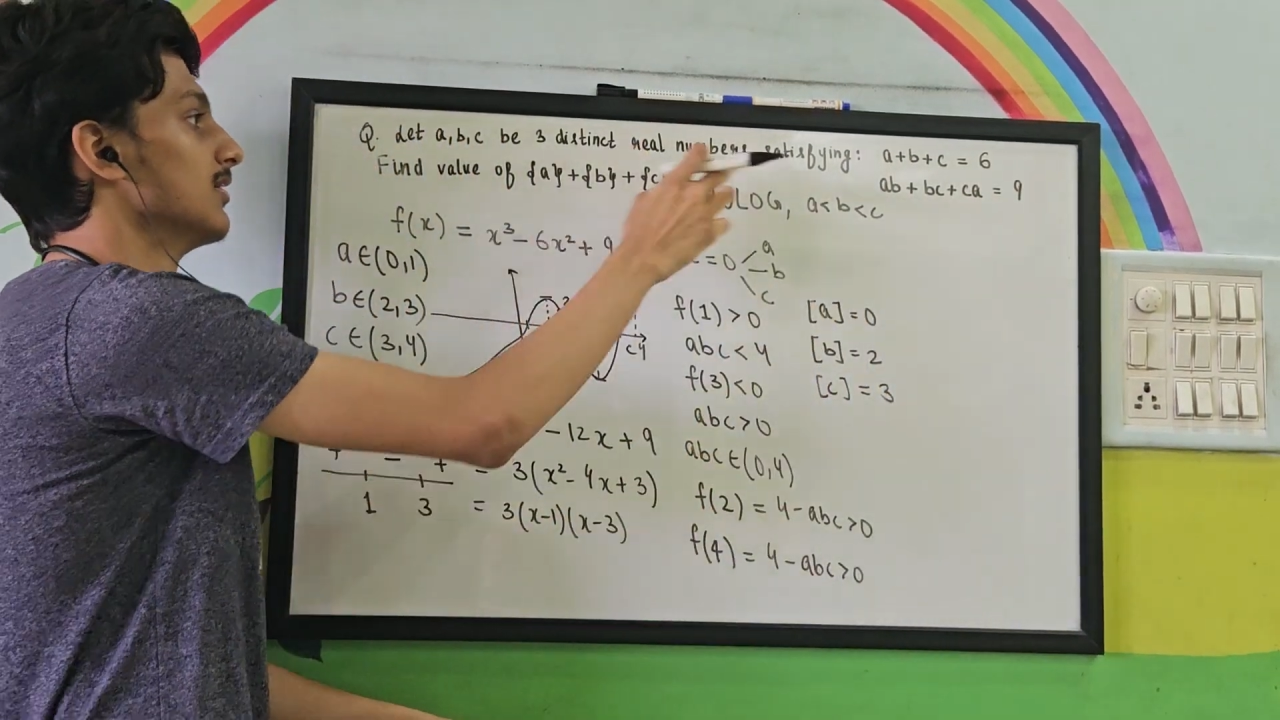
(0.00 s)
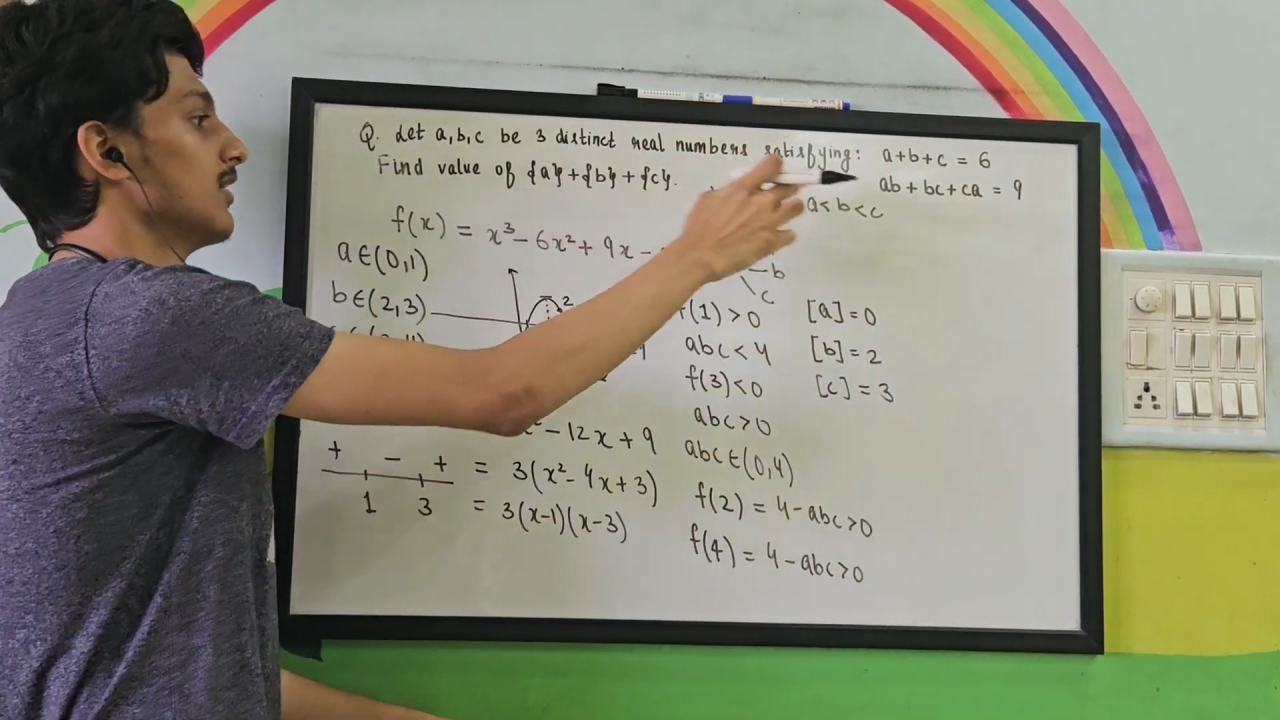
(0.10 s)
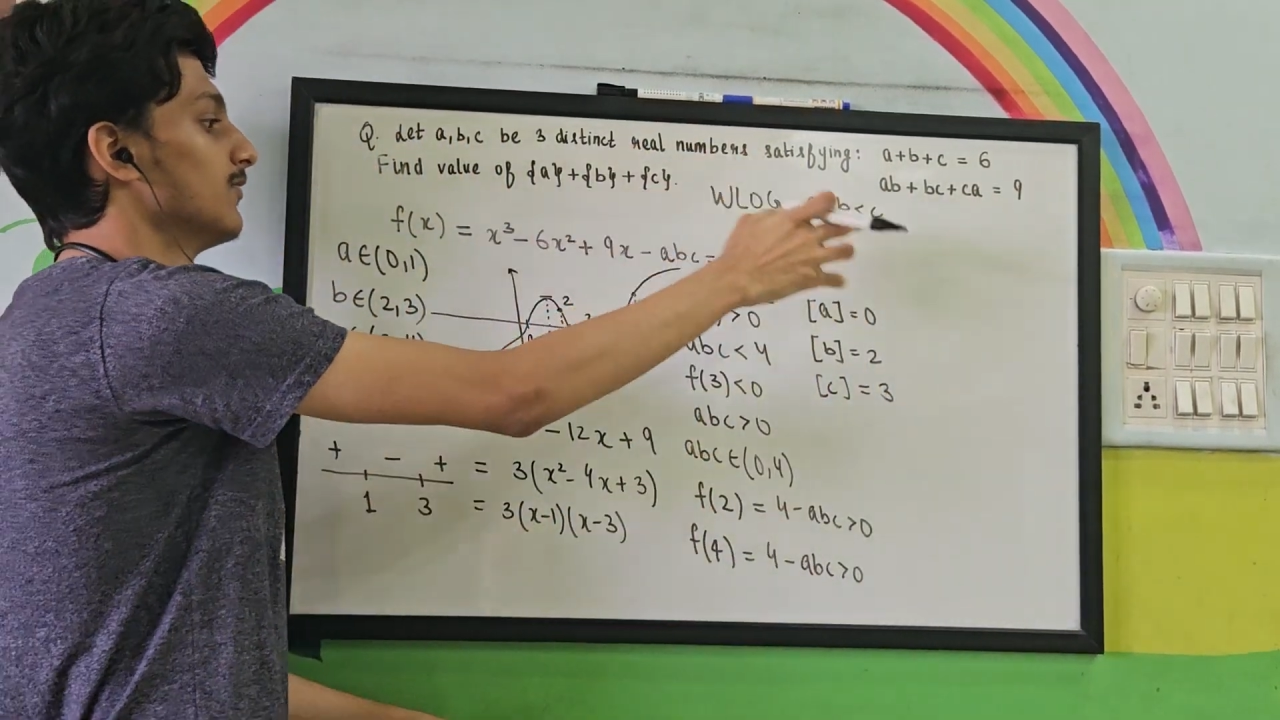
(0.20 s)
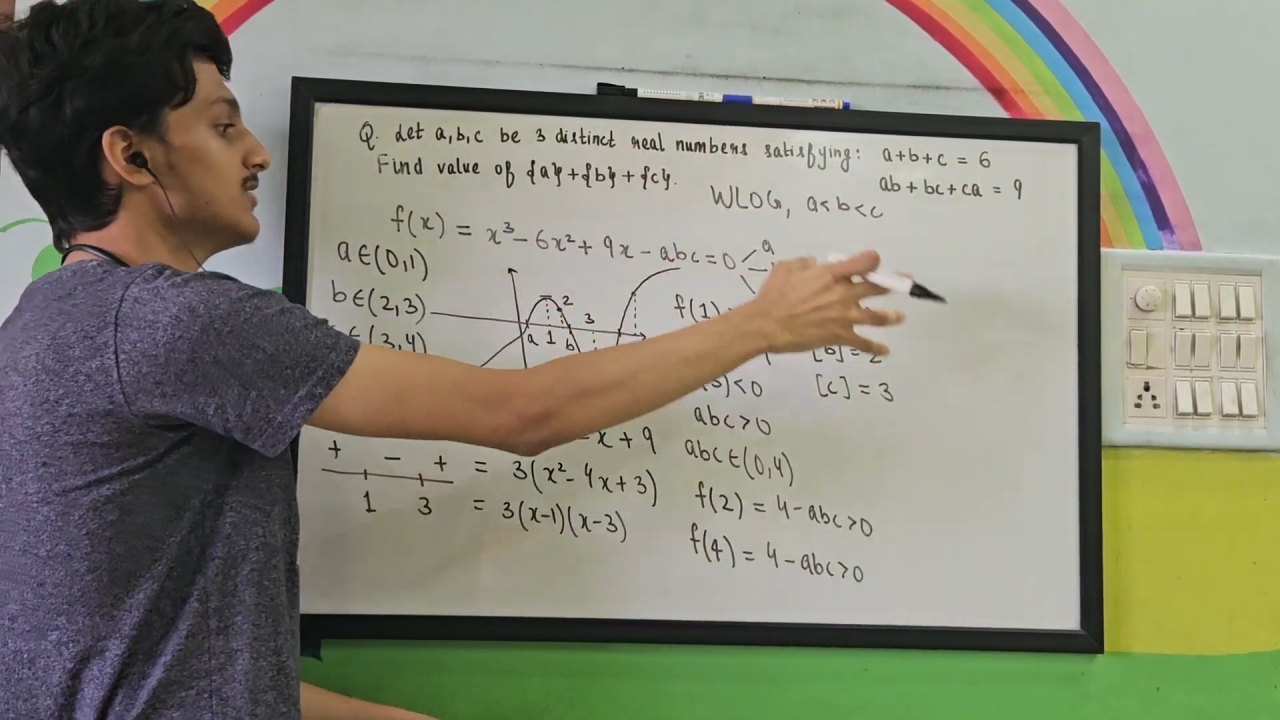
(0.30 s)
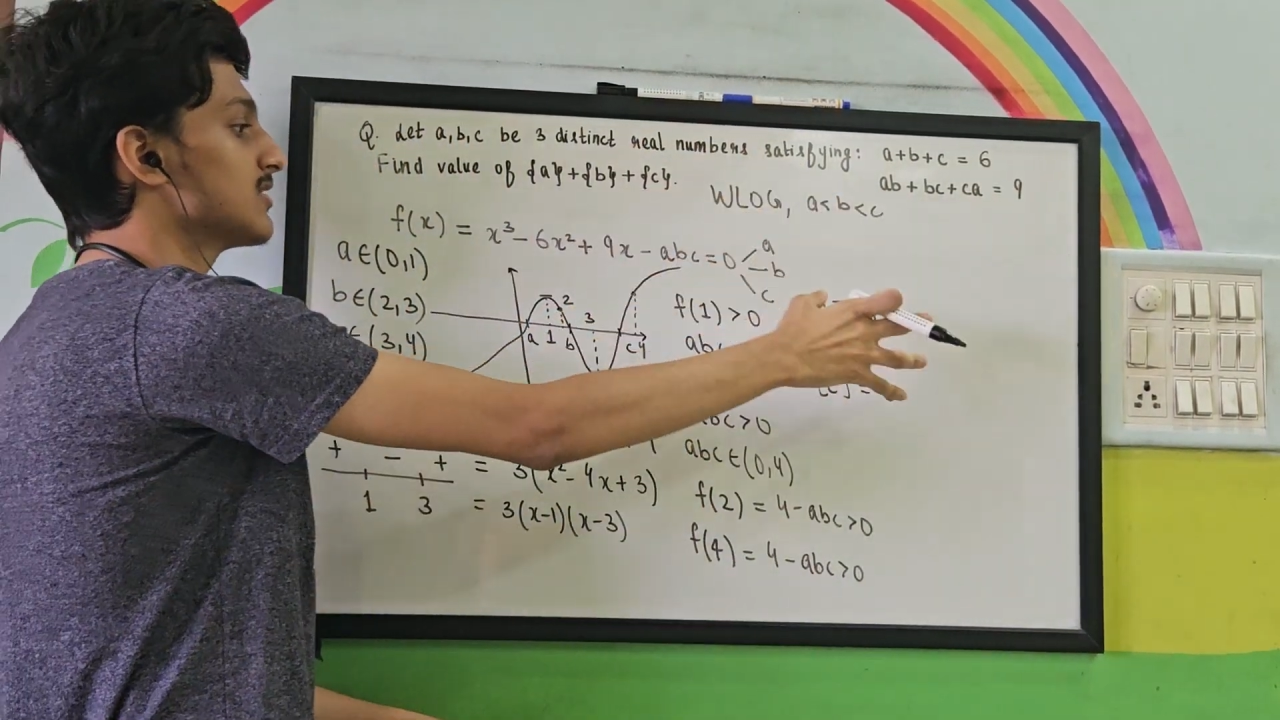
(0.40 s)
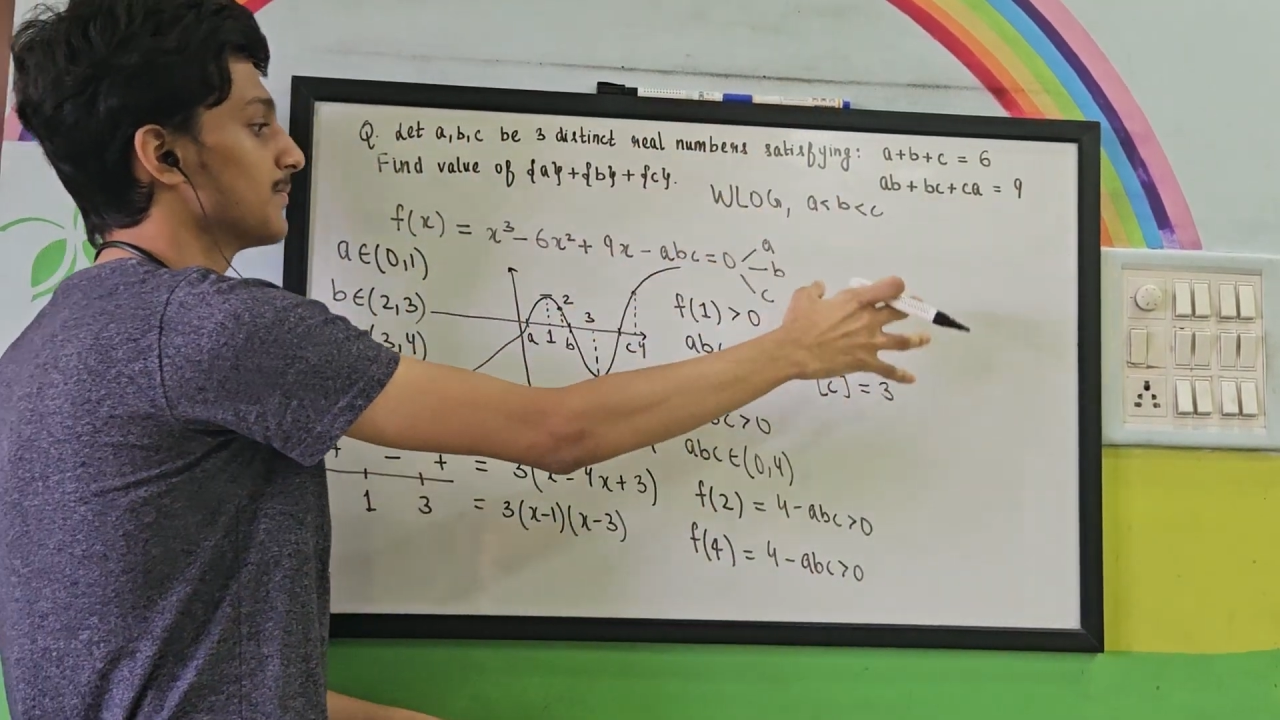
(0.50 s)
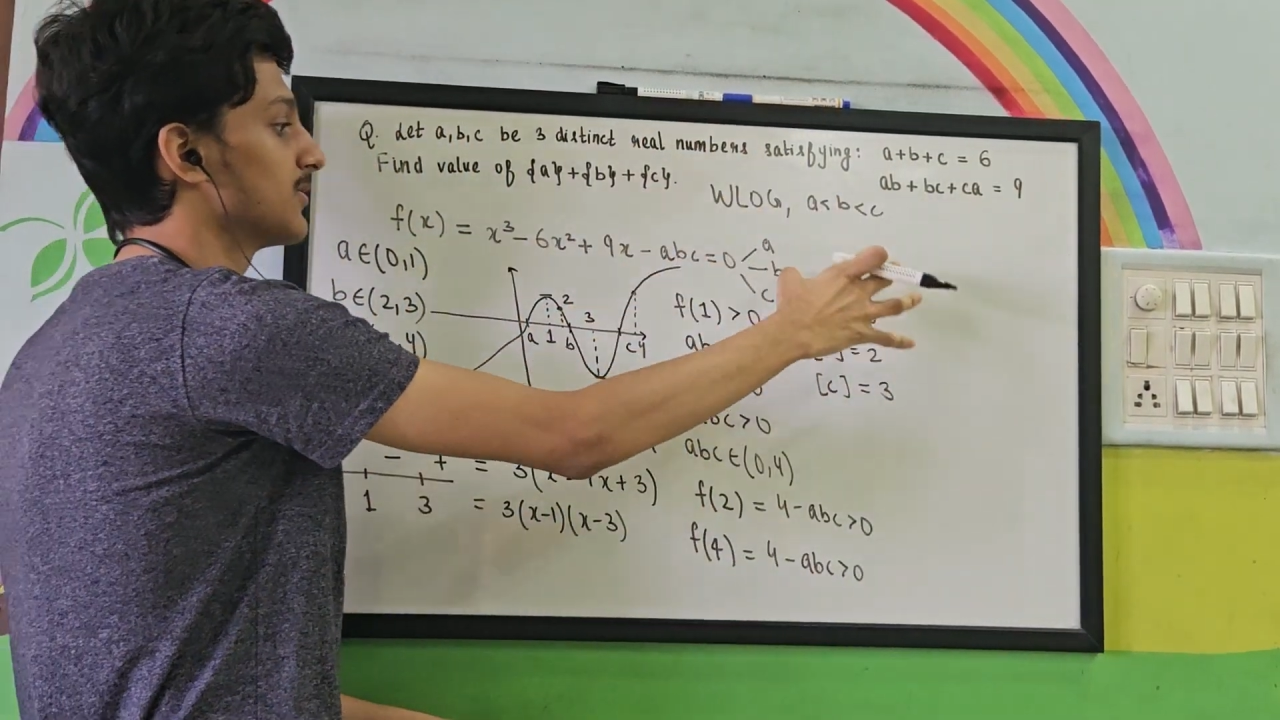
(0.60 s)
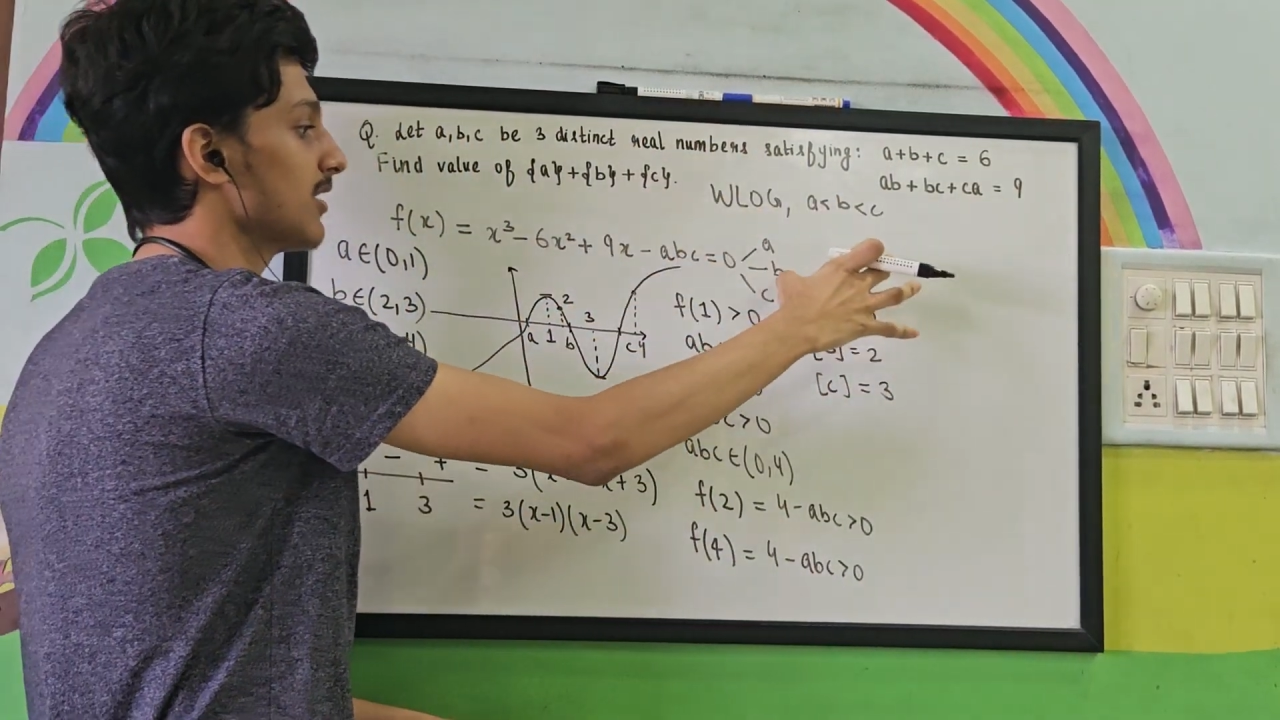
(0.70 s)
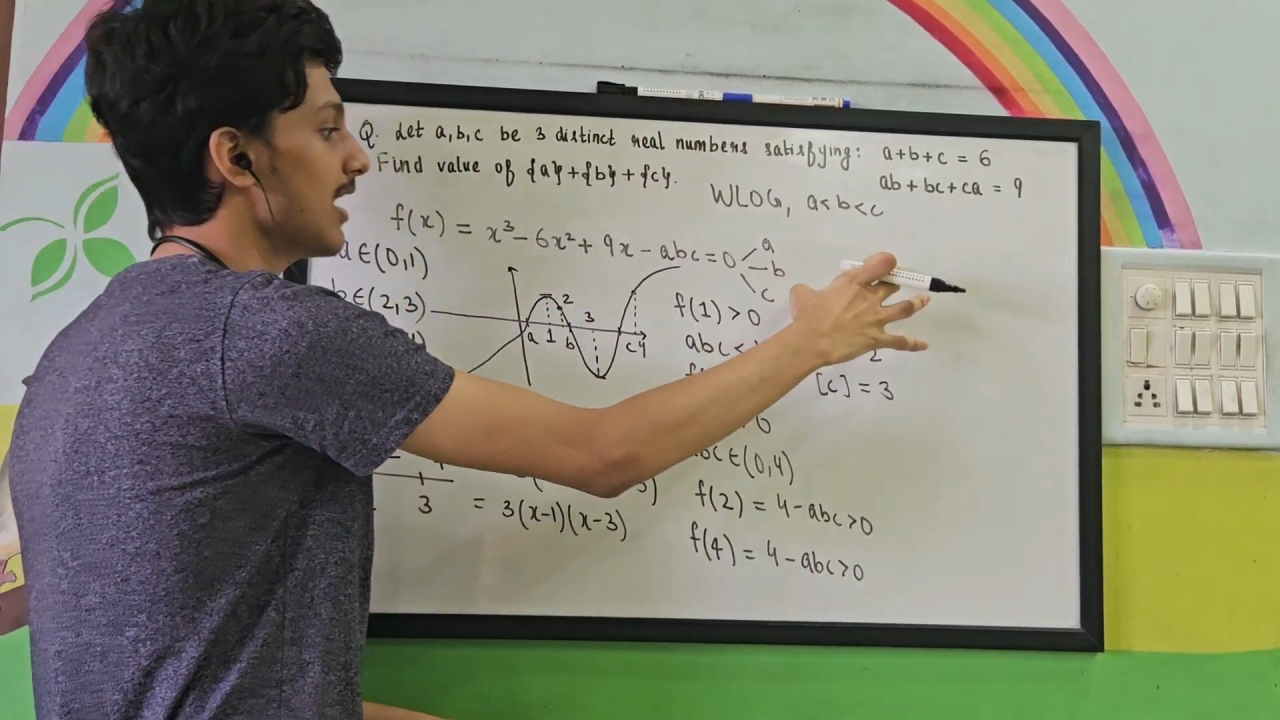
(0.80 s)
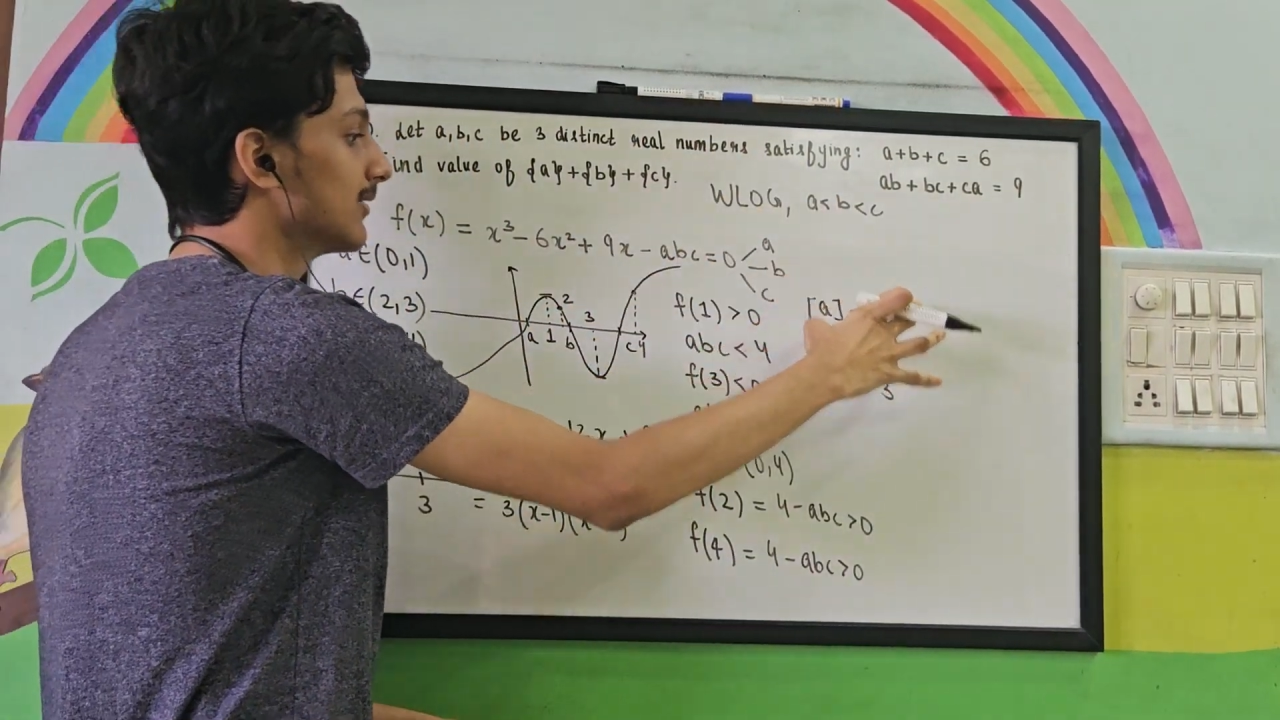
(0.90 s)
if we
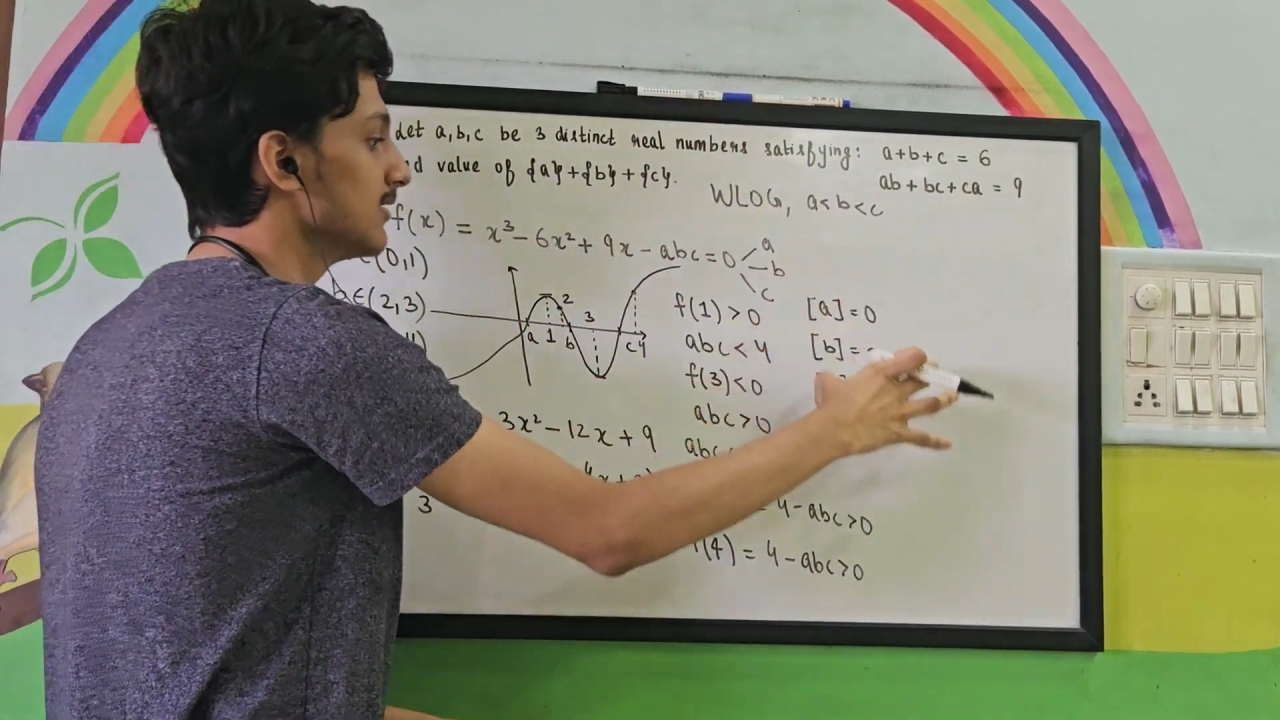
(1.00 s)
subtract